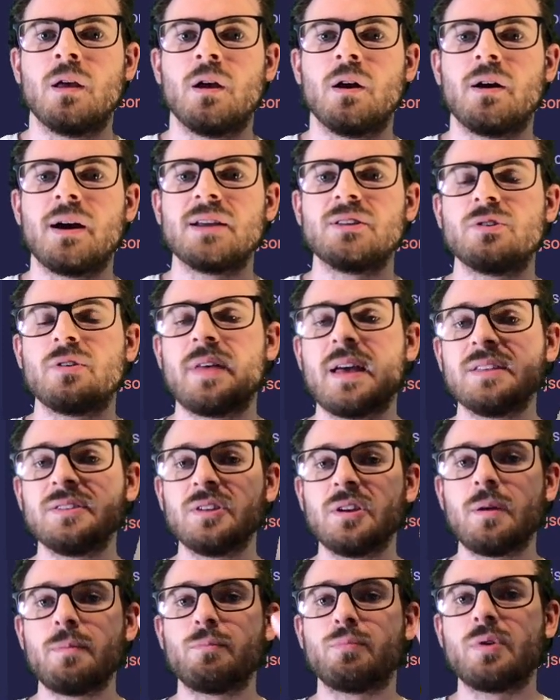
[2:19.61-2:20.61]
right, so that's
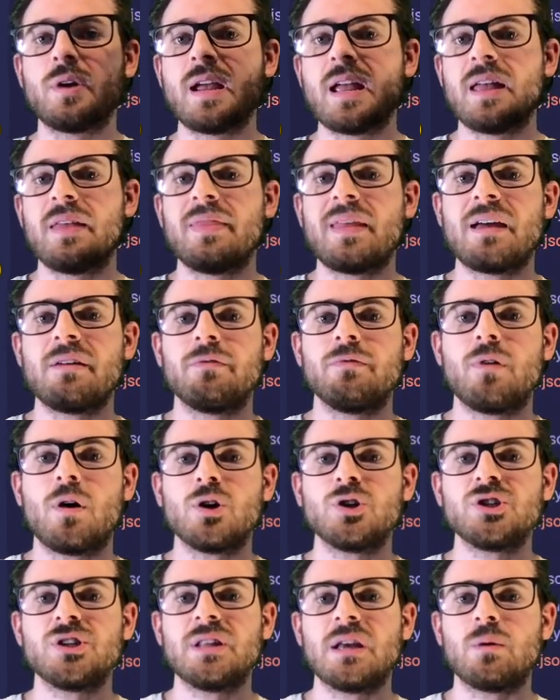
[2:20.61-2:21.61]
going to bring in that
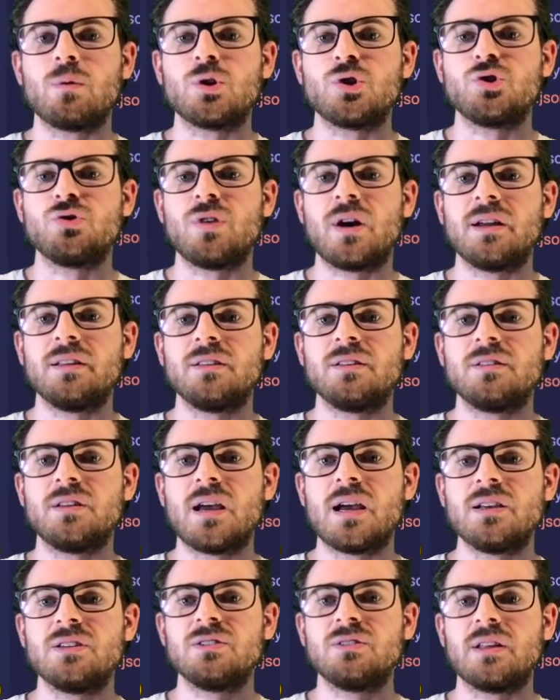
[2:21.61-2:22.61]
function that we're trying to
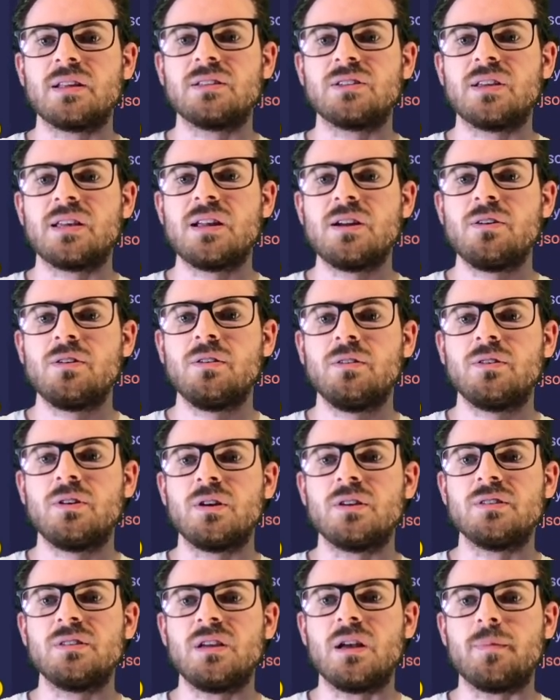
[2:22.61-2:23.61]
test that's here. You
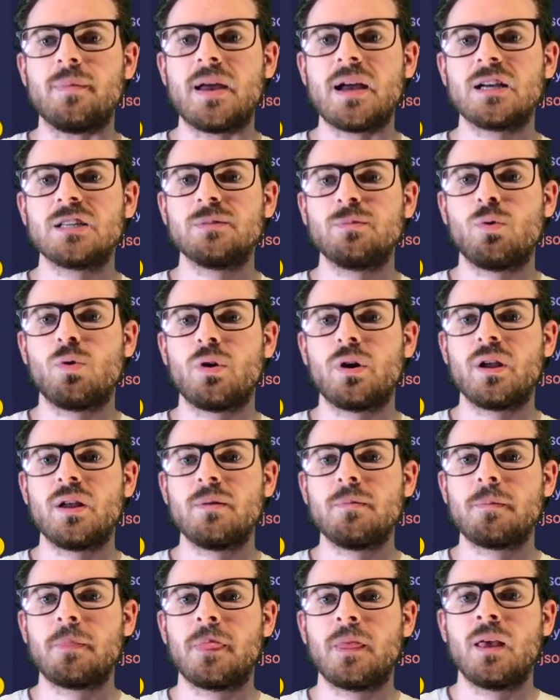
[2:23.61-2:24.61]
can see I'm exporting it.